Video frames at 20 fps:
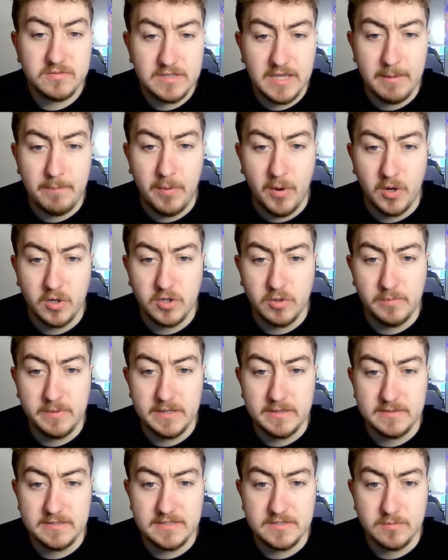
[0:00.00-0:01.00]
Yeah, Potter could be
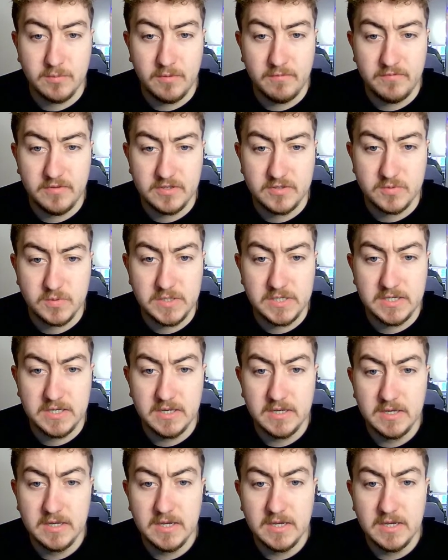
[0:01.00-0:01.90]
a decent one for this week.